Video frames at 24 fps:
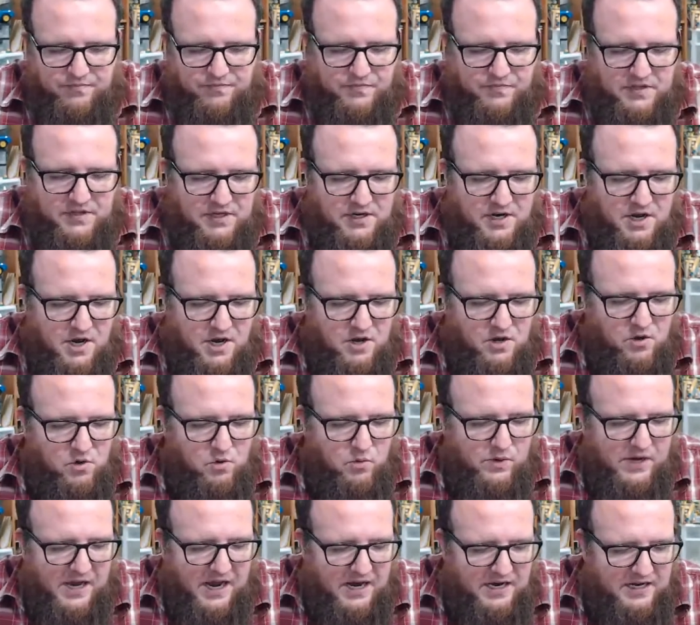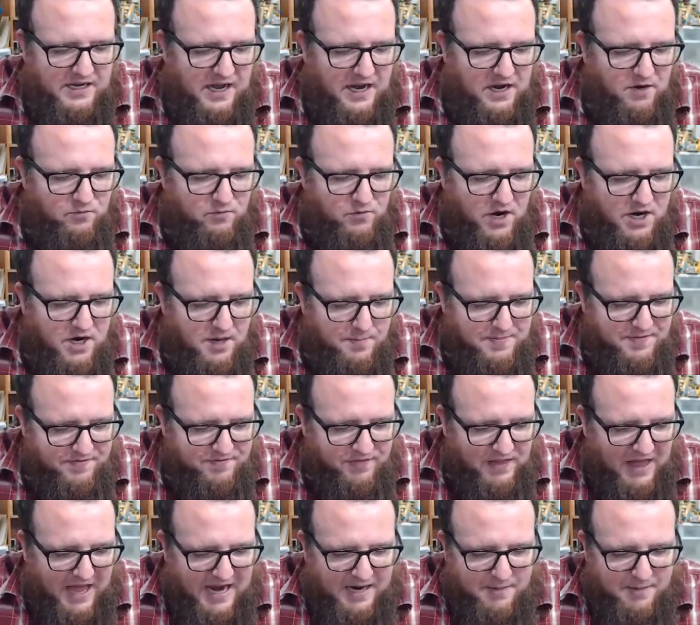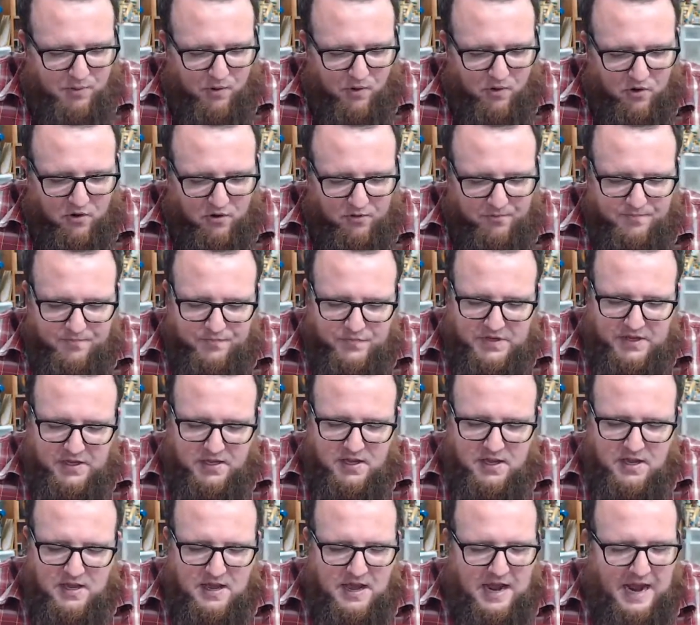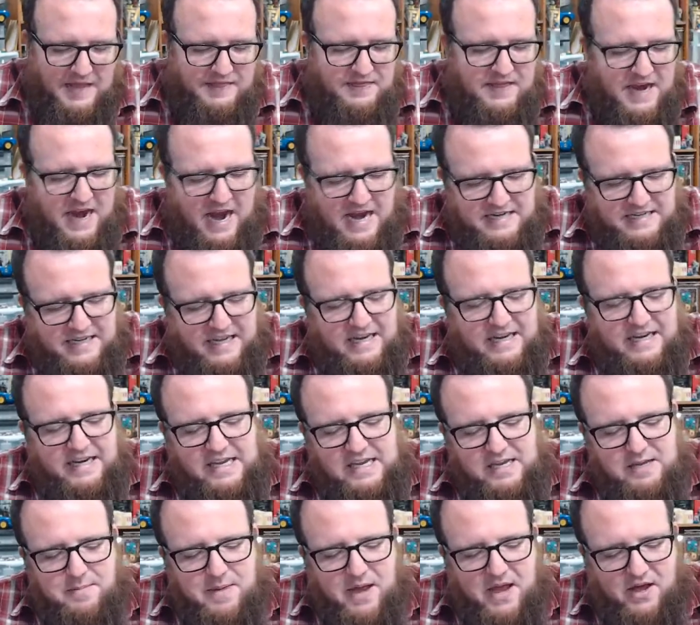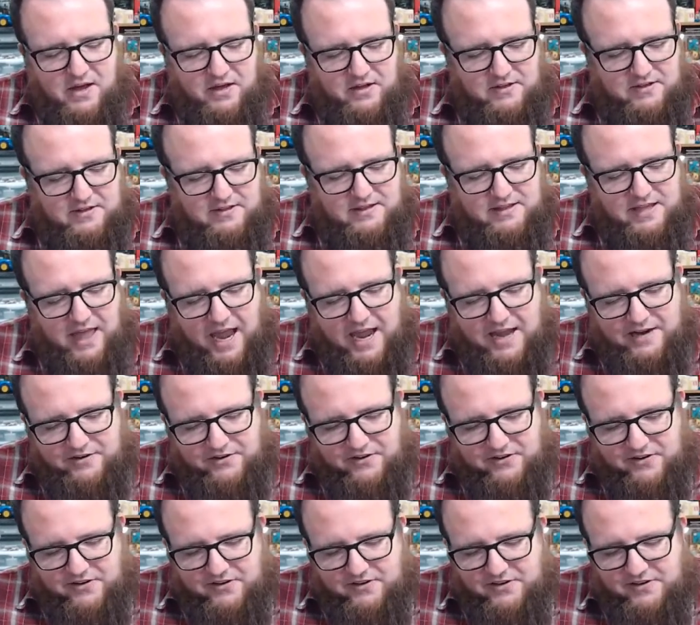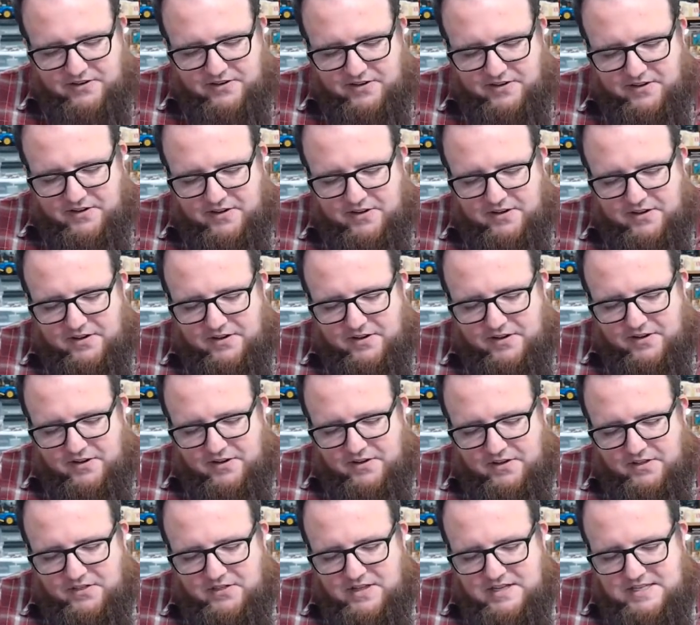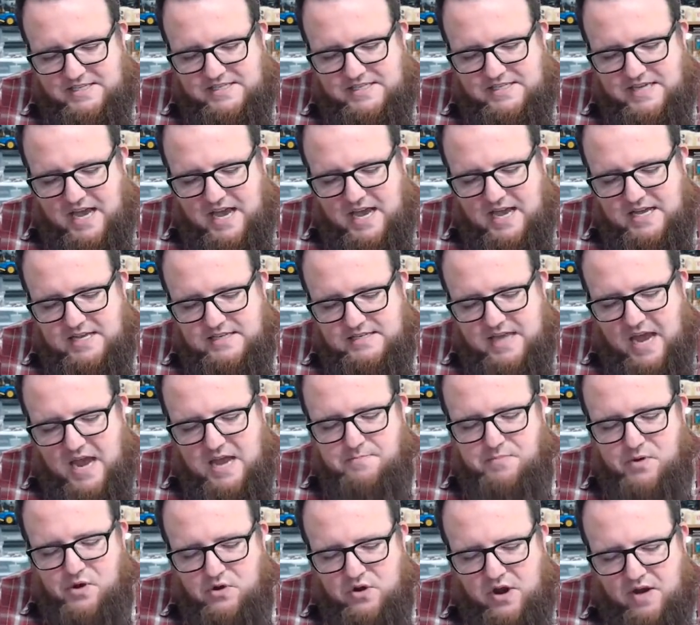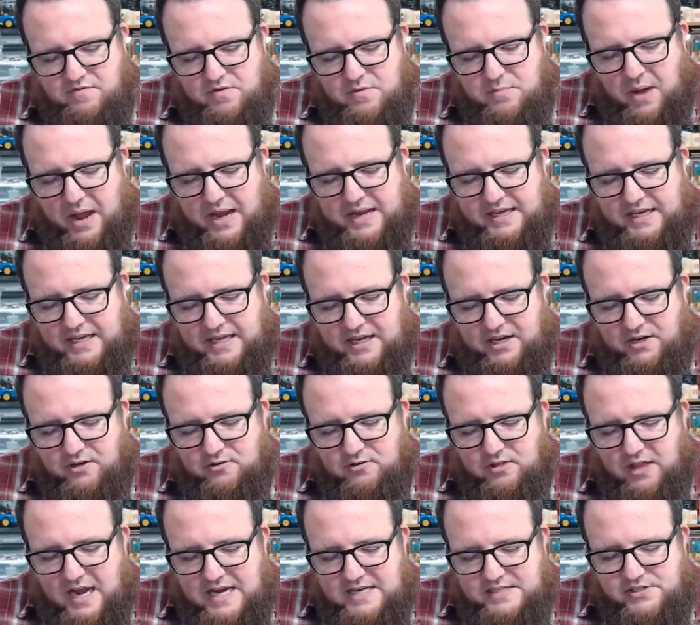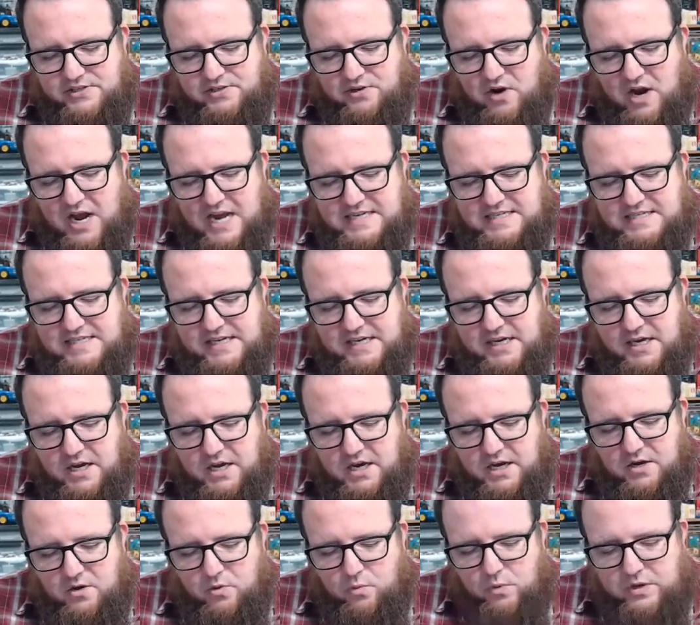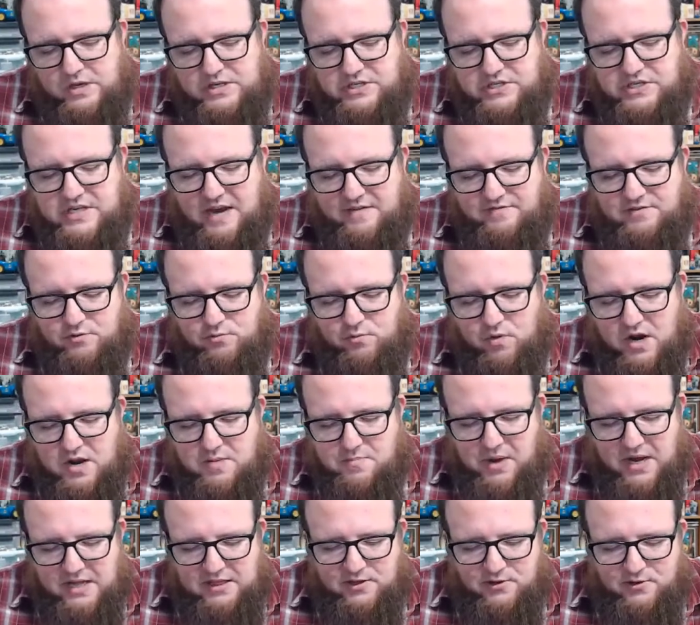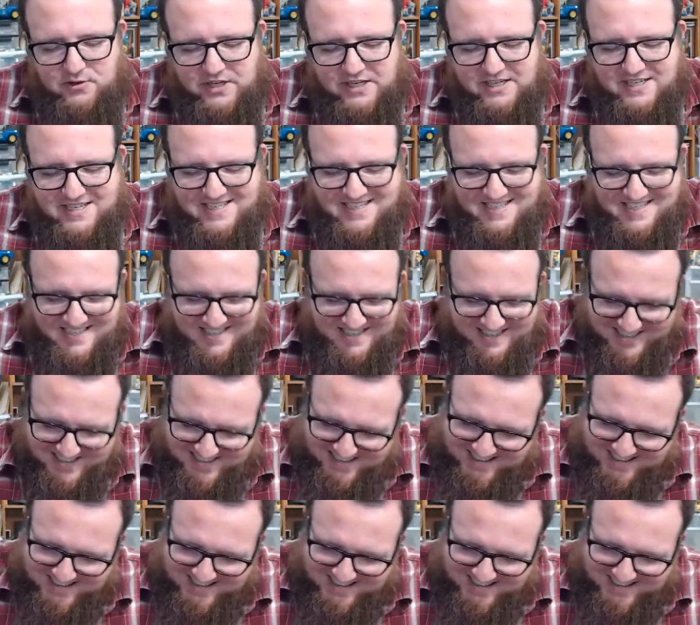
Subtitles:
you know, we got to kind of run it up the flagpole. And then I'd get an email later that says, hey, Boone, everybody here liked your idea. We just have to run it by Lucas.